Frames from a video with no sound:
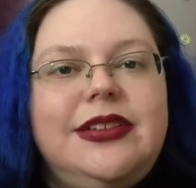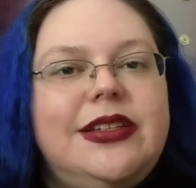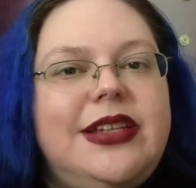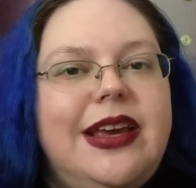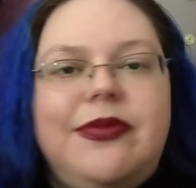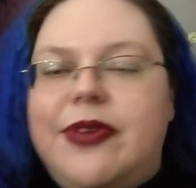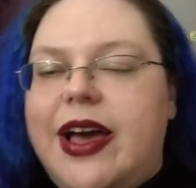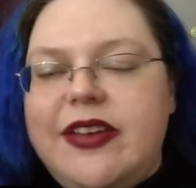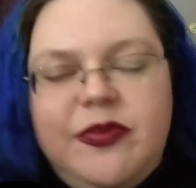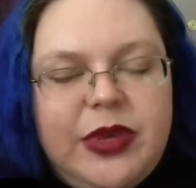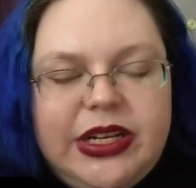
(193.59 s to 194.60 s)
to take
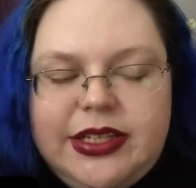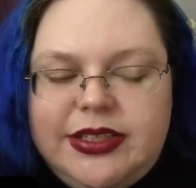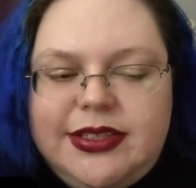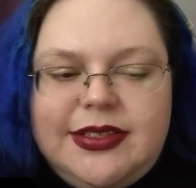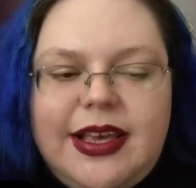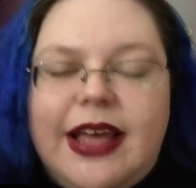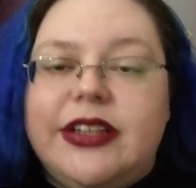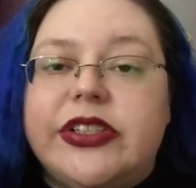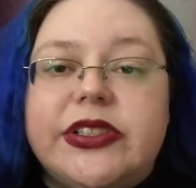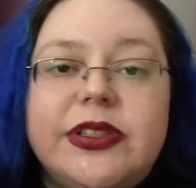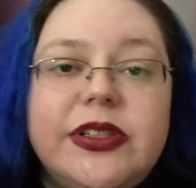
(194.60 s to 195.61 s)
5 minutes and
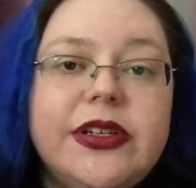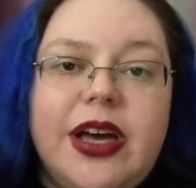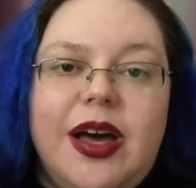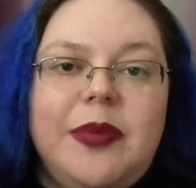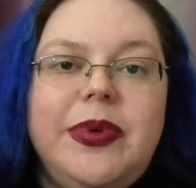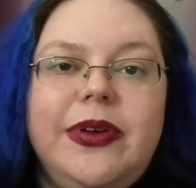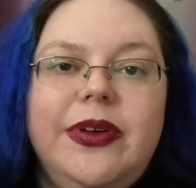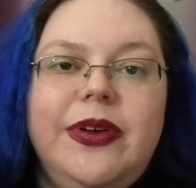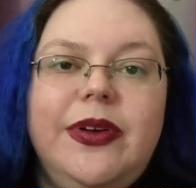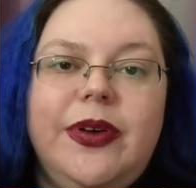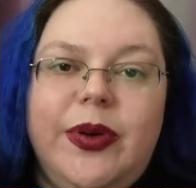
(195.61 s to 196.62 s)
just look up
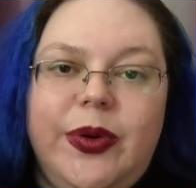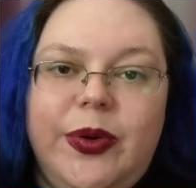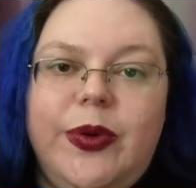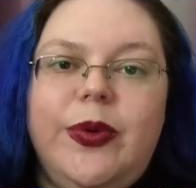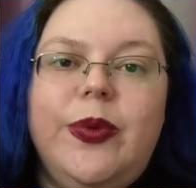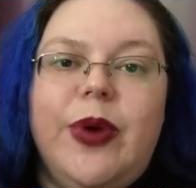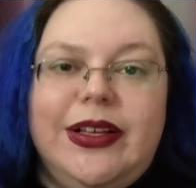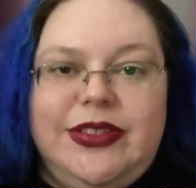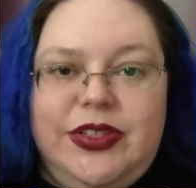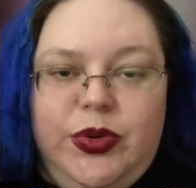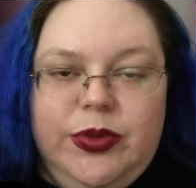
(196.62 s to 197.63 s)
who
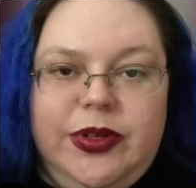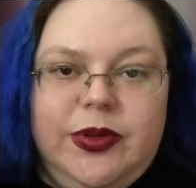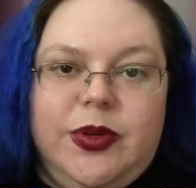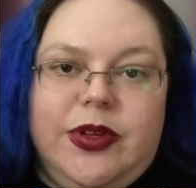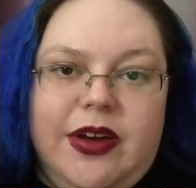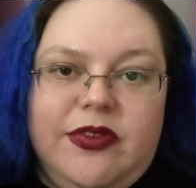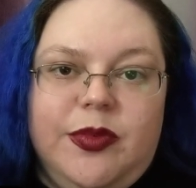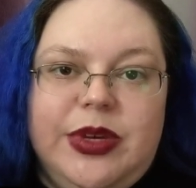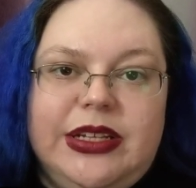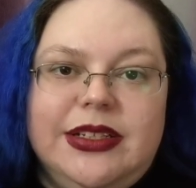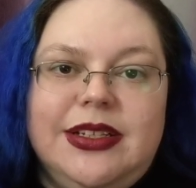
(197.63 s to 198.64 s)
runs your local
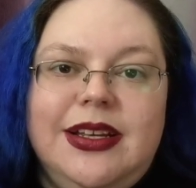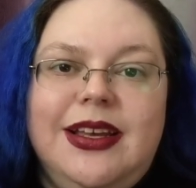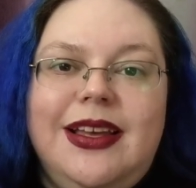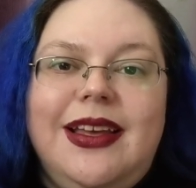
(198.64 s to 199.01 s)
government